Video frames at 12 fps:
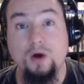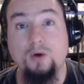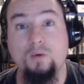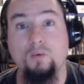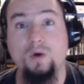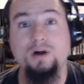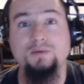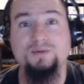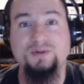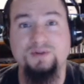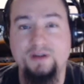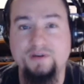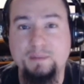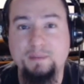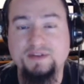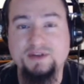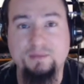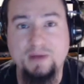Welcome to another
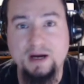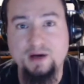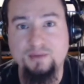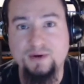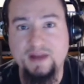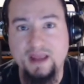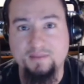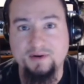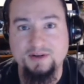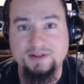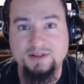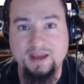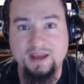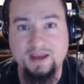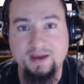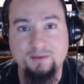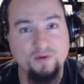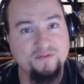episode of Microbrew Gamers,
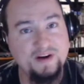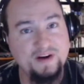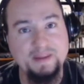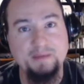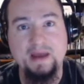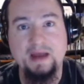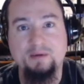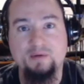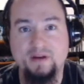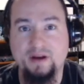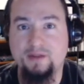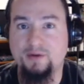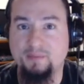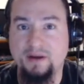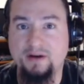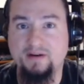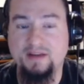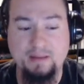and we're finally back with another
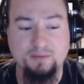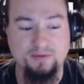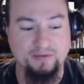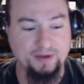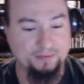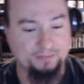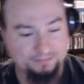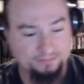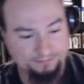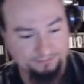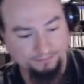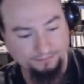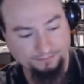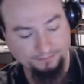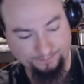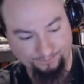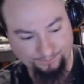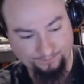beer and game review.
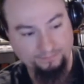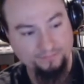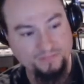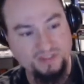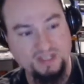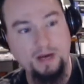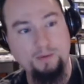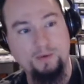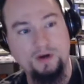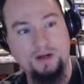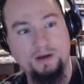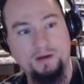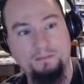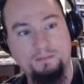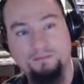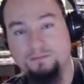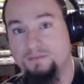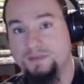Tonight we're going to
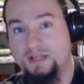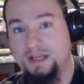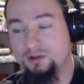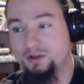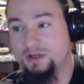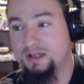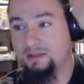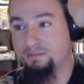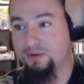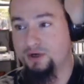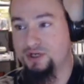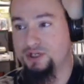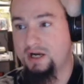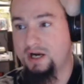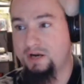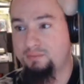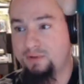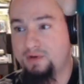take a look at the
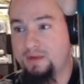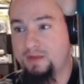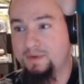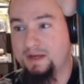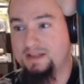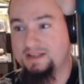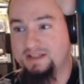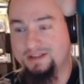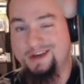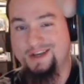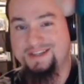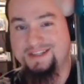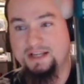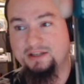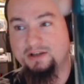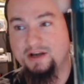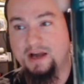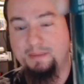Berkshire Brewing Company's Lost
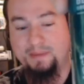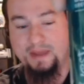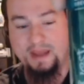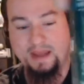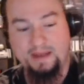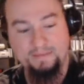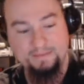Sailor IPA